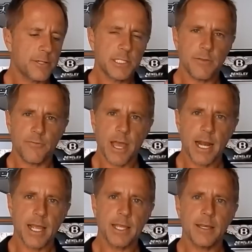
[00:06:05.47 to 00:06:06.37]

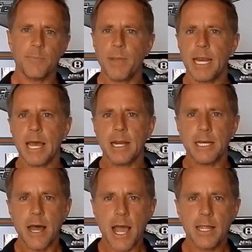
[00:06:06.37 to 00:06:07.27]
synthetic, made out of
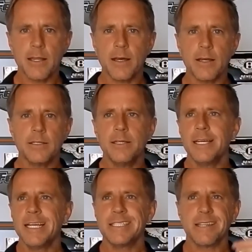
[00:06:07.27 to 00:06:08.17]
nylon,
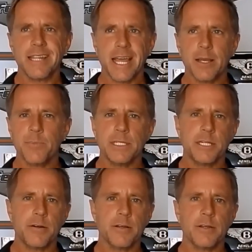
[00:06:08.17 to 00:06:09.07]
synthetic
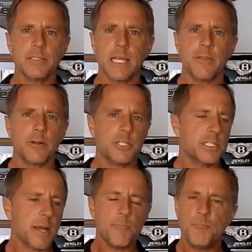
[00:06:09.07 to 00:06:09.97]
materials, and they're
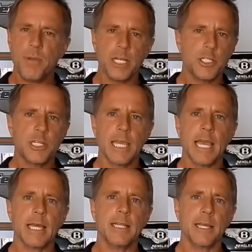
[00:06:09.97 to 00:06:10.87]
just a bitch to
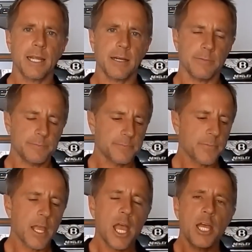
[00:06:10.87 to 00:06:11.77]
get clean.
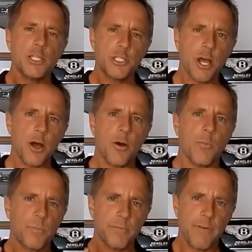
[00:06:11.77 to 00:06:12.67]
So
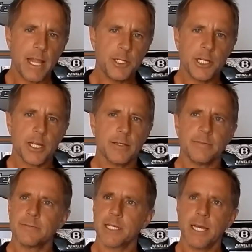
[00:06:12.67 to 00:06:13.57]
prevention,
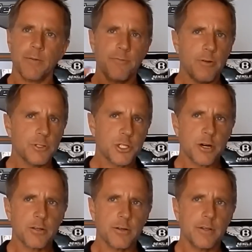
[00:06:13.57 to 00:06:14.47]
to come full
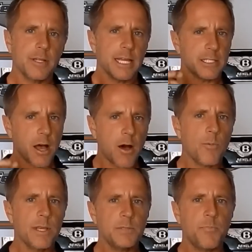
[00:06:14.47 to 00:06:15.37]
circle, is
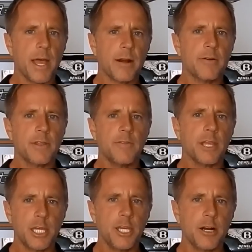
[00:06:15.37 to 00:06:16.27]
always better than the
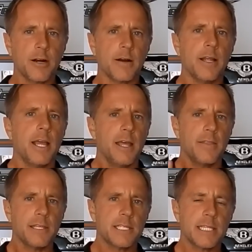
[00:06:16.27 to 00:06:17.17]
cure.
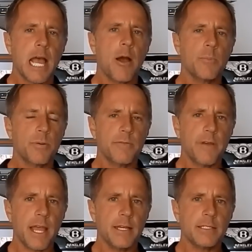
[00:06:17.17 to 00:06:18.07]
This is how I
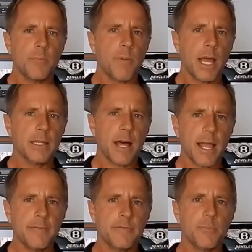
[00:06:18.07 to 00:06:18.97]
prevent my
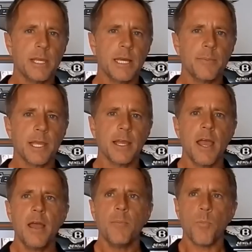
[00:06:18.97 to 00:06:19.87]
life from becoming
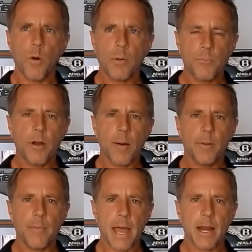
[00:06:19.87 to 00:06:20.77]
more
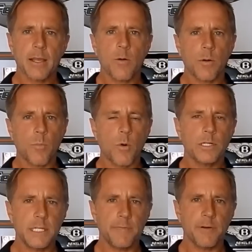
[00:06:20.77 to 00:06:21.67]
problematic or more
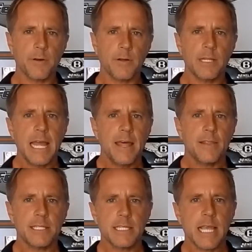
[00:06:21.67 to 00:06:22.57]
difficult.
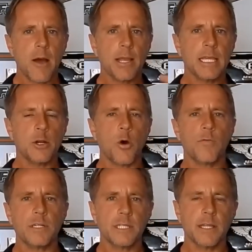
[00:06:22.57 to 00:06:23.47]
This is how I can
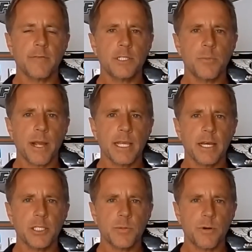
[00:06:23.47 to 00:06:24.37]
over deliver to my
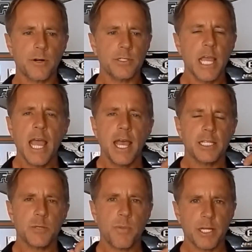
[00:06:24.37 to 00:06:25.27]
customers,
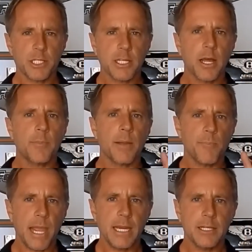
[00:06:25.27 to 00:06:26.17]
especially on my
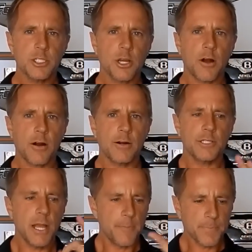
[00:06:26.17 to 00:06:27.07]
maintenance
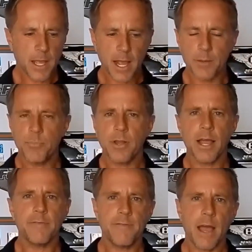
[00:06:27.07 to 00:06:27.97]
cars. I apply
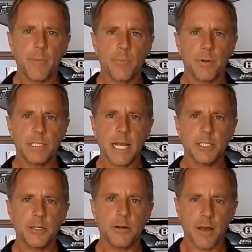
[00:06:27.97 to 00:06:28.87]
a fabric
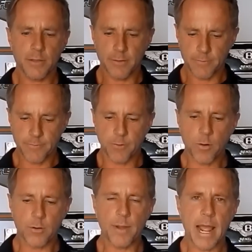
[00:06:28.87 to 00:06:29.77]
protector on the
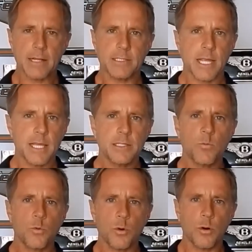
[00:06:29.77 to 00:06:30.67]
floor mats as a
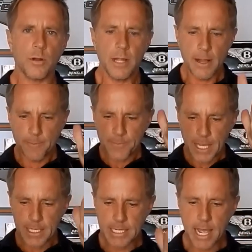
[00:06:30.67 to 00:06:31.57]
rule,
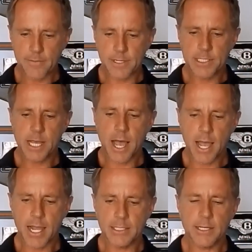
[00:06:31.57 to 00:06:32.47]
and down the
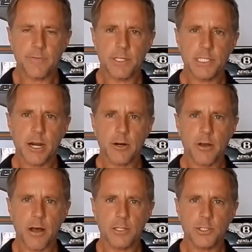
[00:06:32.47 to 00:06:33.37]
sides of the center
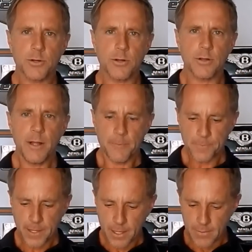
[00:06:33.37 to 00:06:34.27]
console
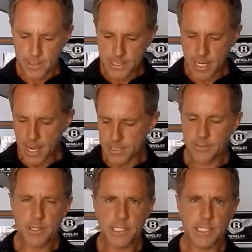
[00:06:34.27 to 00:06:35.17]
and the sides
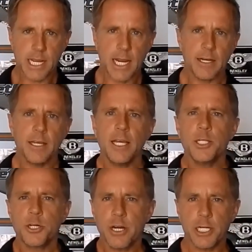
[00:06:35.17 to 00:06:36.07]
of the seat.
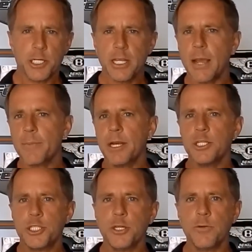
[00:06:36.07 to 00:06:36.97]
Traditionally, I'm going
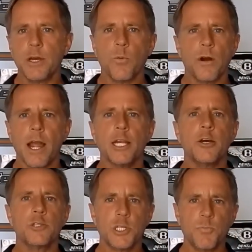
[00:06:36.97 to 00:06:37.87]
to do it where I
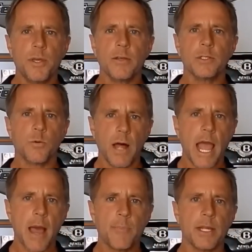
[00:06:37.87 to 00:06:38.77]
know spills will
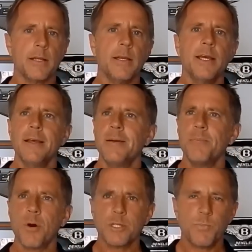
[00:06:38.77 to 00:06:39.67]
happen.
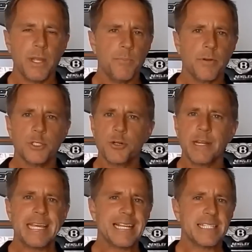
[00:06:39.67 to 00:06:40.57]
Most people are
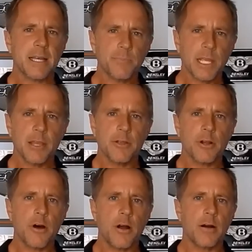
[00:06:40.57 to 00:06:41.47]
drinking something in their
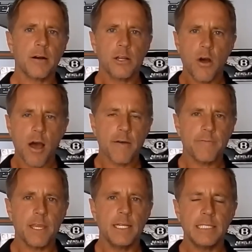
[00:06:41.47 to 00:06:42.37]
car,
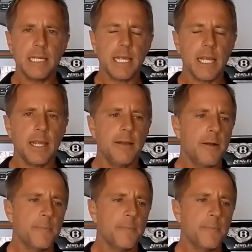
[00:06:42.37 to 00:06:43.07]
coffee, tea,